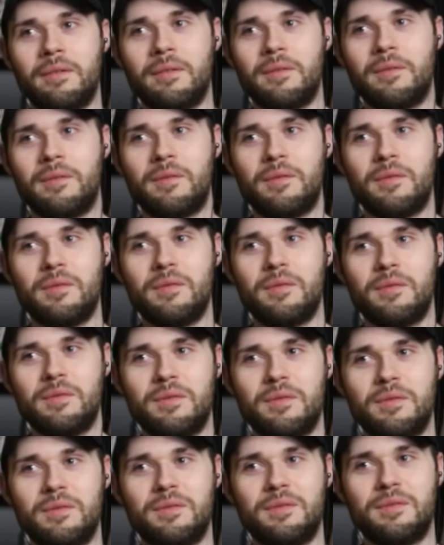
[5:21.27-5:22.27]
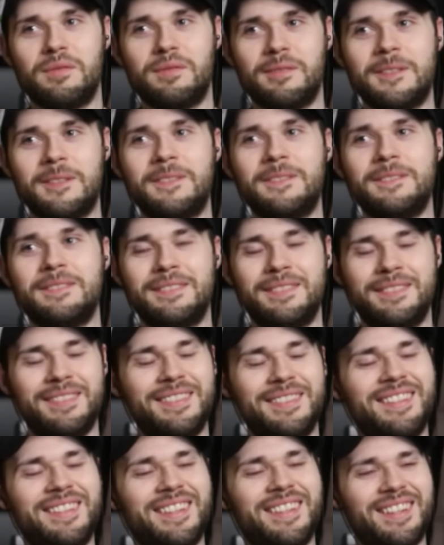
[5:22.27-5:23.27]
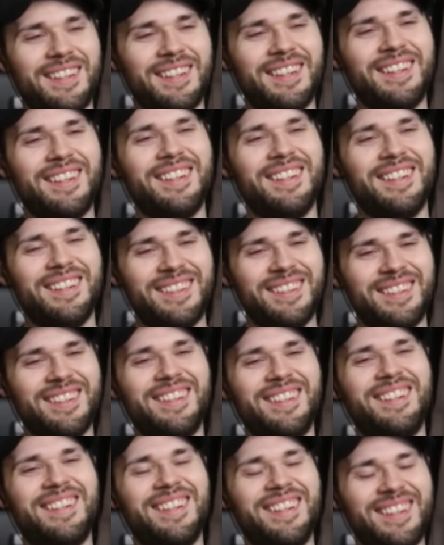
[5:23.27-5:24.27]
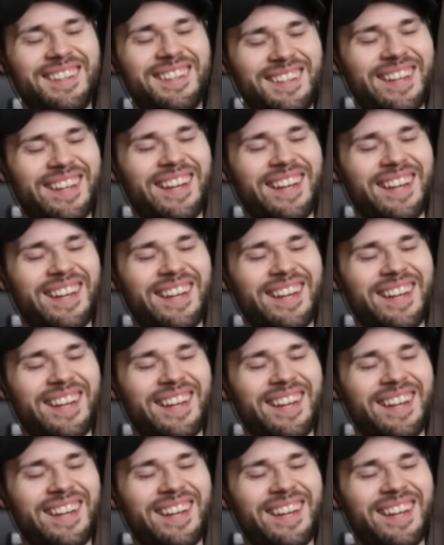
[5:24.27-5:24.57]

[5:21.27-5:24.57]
(silent)